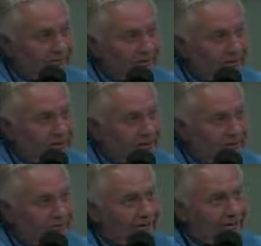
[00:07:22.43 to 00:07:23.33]
We
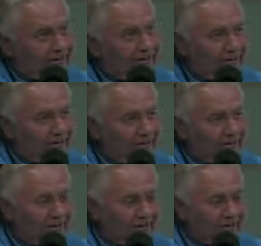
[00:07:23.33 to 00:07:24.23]
are ready to go into
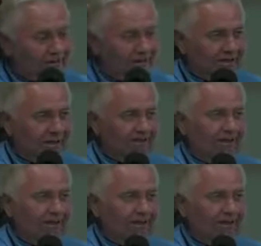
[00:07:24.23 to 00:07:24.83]
production,